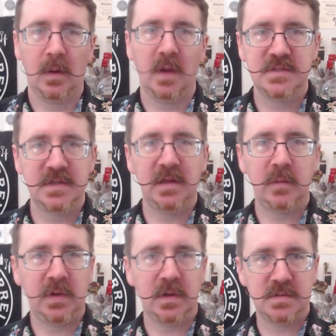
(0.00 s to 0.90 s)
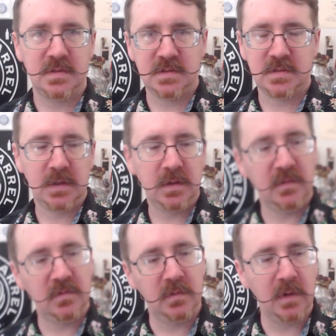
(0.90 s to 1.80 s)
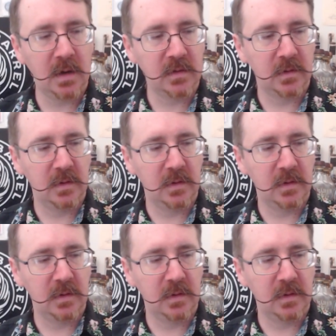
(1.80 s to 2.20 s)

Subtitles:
I say that because this is not